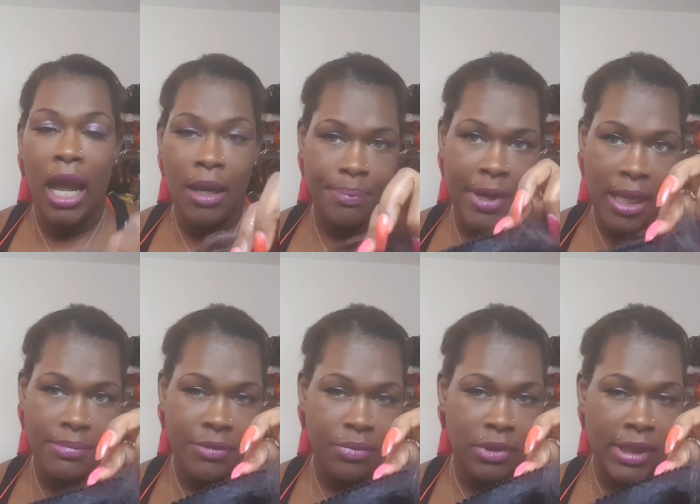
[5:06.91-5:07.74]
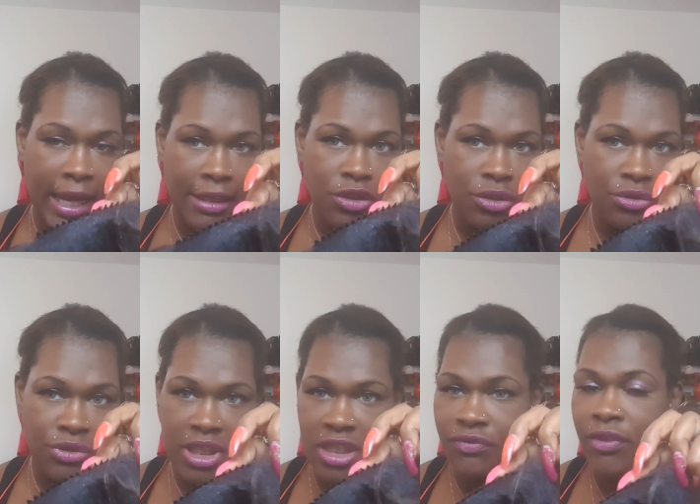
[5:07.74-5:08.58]
I probably will not
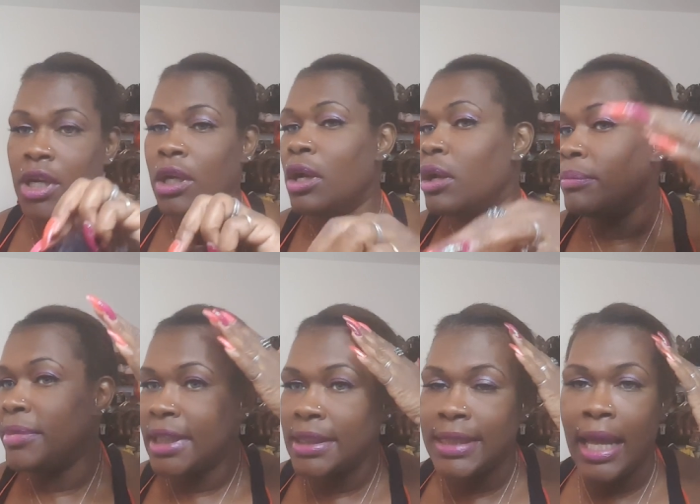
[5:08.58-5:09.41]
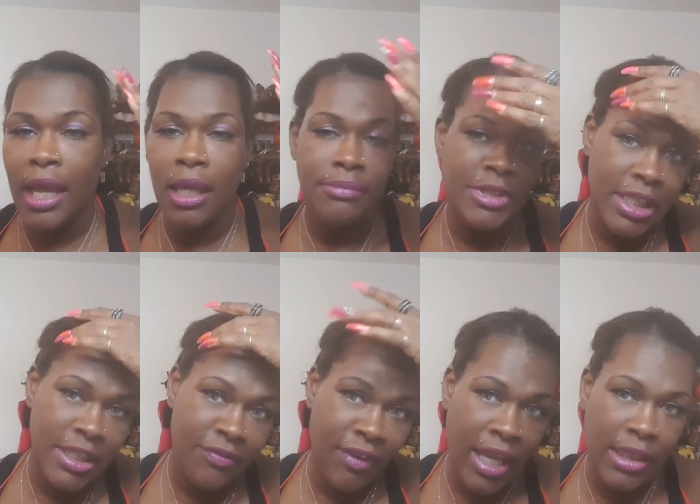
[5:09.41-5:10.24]
use this front comb because I am
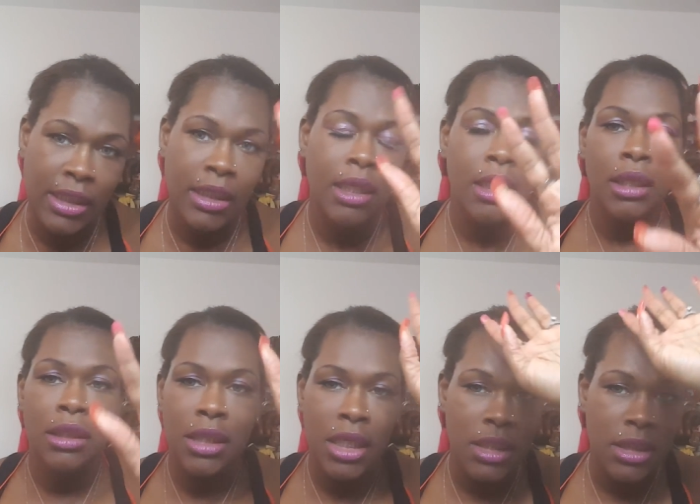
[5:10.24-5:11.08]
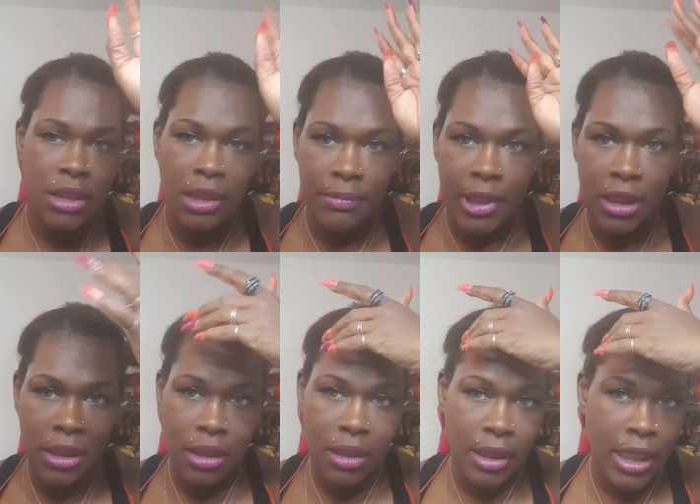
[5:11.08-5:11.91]
just finally getting some
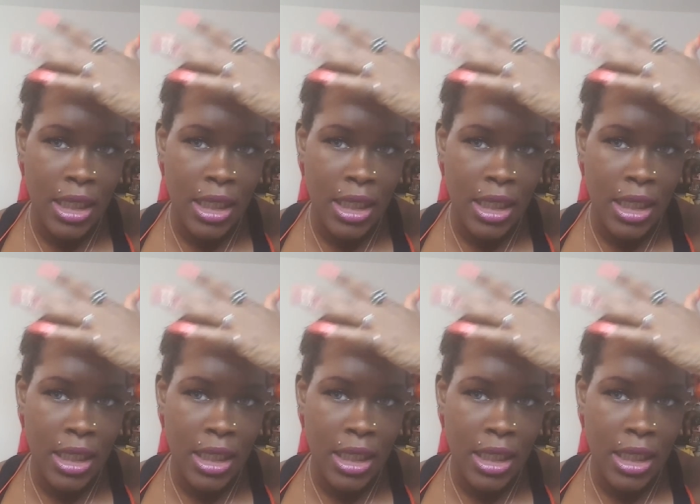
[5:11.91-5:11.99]
uh,